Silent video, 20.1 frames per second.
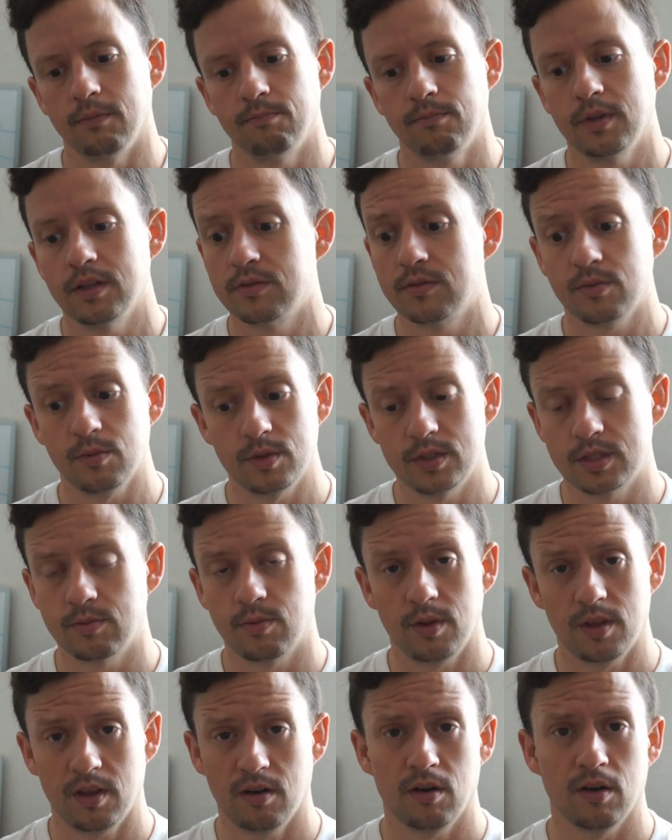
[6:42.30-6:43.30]
lives
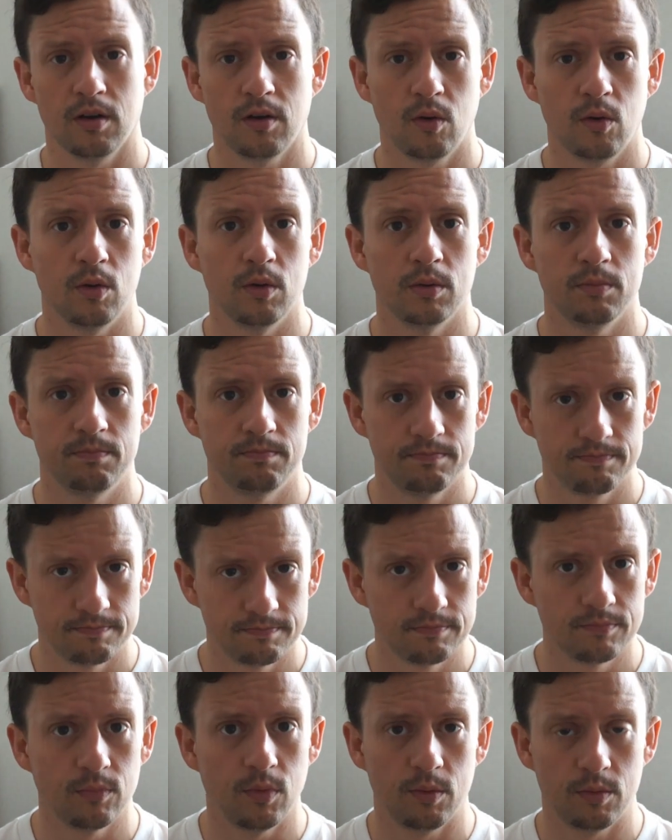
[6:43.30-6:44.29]
with her whole,
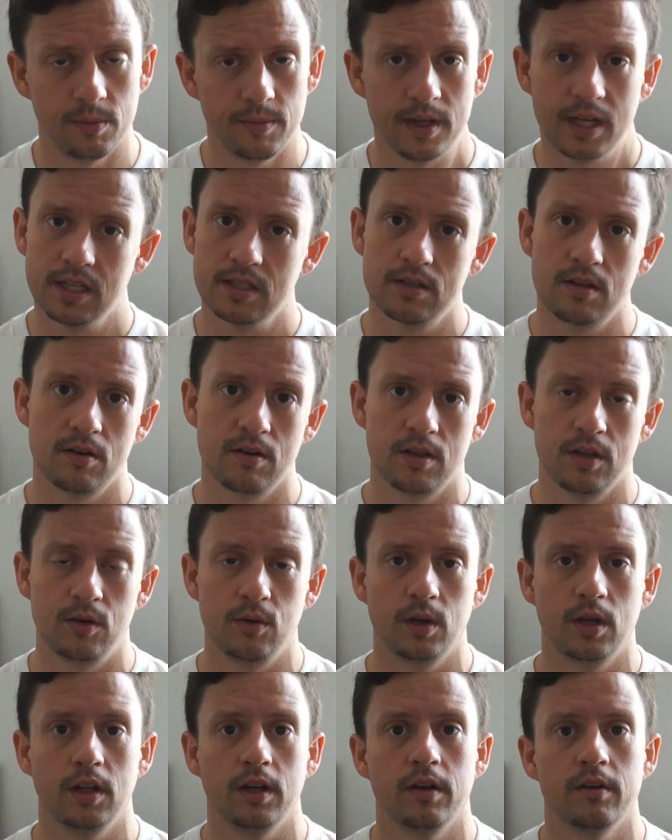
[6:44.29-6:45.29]
what would be considered the
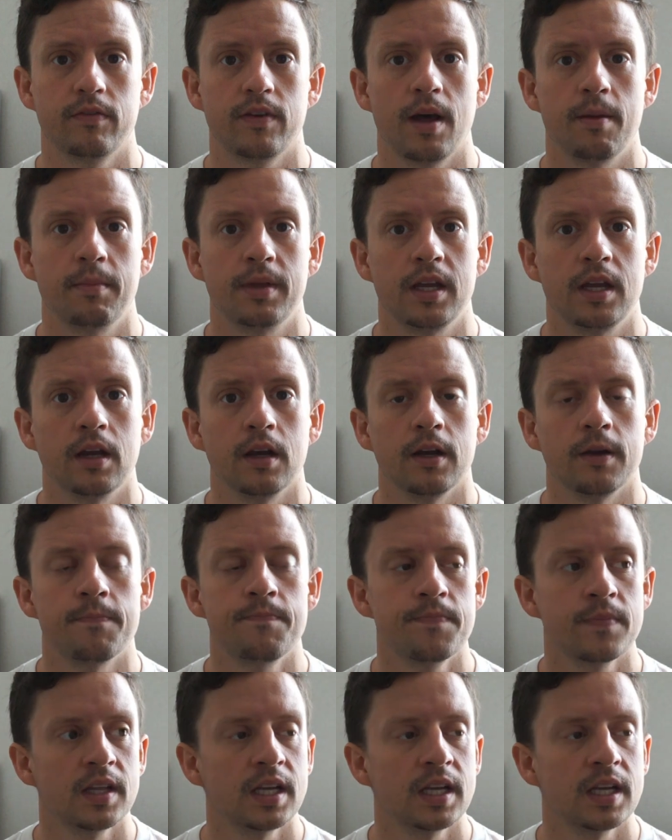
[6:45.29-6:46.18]
nuclear family here.